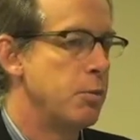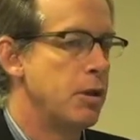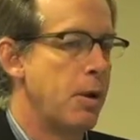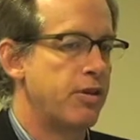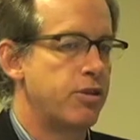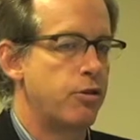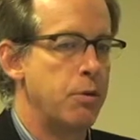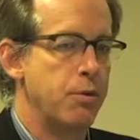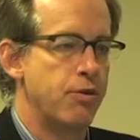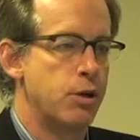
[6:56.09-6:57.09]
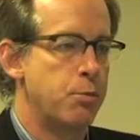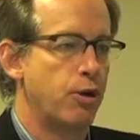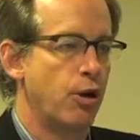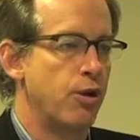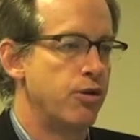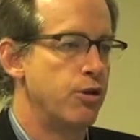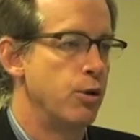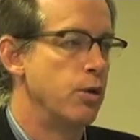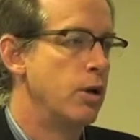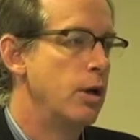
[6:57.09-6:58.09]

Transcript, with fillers: be the best treatment for tuberculosis. You